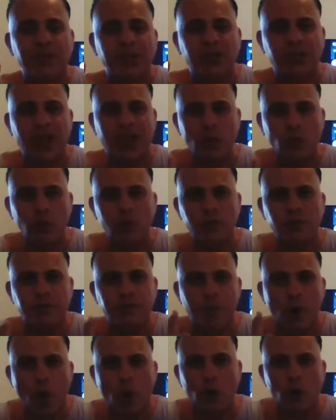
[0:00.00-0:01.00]
They would
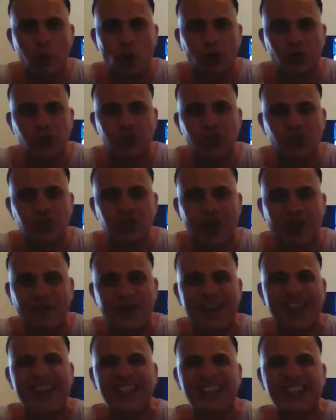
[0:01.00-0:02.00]
bogwash each
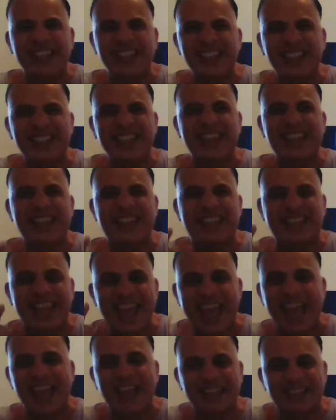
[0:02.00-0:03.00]
other just to
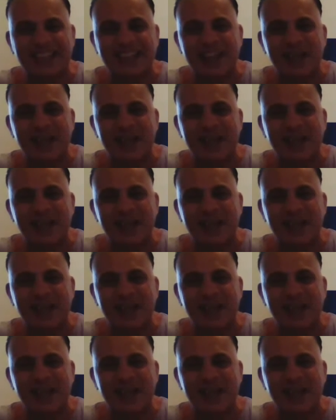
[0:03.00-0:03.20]
get